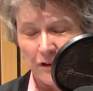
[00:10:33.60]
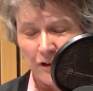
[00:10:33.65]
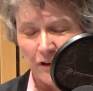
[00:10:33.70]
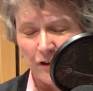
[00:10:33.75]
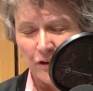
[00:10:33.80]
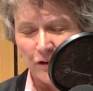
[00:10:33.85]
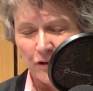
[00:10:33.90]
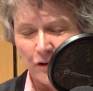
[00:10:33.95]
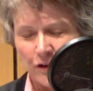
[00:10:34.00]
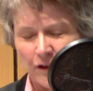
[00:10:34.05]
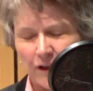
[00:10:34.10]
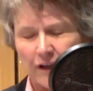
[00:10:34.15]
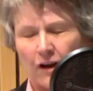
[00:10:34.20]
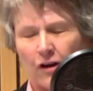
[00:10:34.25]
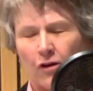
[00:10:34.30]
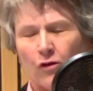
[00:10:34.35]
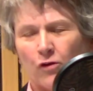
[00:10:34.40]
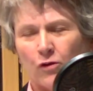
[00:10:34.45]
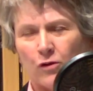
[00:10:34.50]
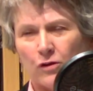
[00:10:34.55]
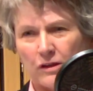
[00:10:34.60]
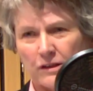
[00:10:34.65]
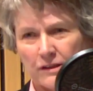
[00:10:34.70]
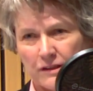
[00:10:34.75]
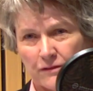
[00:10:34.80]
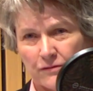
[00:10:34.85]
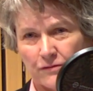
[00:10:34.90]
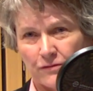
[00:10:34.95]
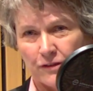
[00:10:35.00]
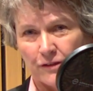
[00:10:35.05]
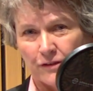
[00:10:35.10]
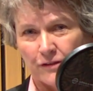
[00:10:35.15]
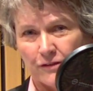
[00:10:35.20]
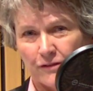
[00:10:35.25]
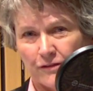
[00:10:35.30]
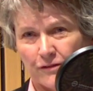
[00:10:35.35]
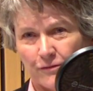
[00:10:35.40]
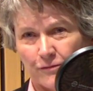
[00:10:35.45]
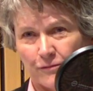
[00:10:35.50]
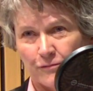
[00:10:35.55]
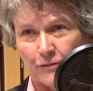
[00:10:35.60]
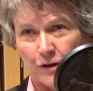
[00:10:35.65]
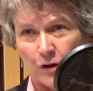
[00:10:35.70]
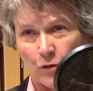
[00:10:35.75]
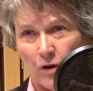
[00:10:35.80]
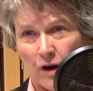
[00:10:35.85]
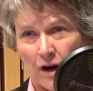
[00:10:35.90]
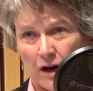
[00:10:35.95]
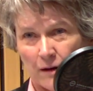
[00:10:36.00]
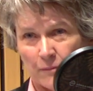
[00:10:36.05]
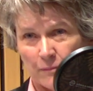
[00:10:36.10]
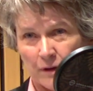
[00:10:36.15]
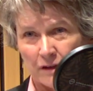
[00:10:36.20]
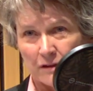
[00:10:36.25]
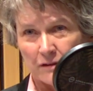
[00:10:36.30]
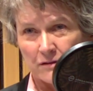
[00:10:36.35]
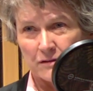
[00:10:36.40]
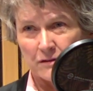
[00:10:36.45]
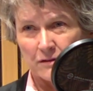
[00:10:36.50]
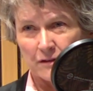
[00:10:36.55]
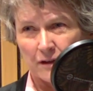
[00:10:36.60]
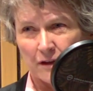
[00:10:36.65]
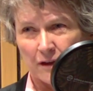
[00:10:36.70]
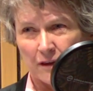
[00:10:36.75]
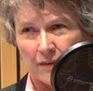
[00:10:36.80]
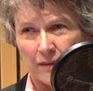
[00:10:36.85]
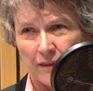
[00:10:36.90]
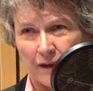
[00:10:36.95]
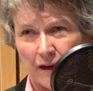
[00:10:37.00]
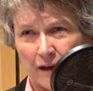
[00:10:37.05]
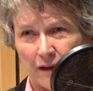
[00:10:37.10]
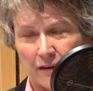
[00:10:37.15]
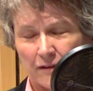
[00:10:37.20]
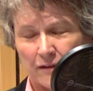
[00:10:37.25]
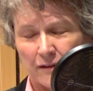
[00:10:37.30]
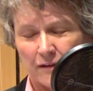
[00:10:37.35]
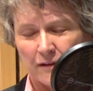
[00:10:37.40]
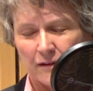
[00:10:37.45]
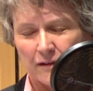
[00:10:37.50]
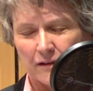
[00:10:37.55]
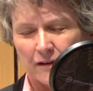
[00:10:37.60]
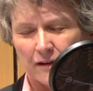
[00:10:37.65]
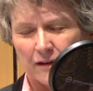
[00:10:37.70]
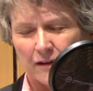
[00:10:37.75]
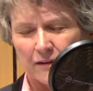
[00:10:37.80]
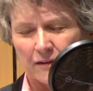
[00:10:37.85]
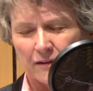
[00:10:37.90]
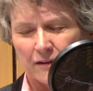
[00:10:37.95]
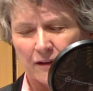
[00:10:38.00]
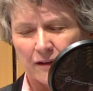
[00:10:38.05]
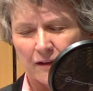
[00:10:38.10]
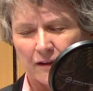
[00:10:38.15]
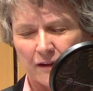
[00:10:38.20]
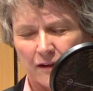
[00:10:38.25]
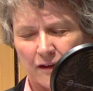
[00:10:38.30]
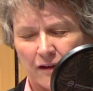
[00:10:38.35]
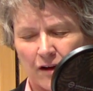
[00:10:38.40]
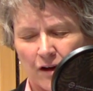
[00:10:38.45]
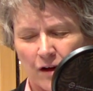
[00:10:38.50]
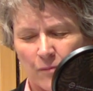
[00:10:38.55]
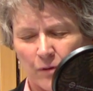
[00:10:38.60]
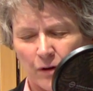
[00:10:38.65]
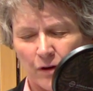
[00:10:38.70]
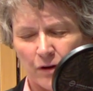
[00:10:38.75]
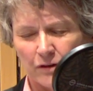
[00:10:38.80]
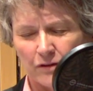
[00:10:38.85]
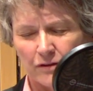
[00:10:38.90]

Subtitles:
looking at all the different requirements and thinking about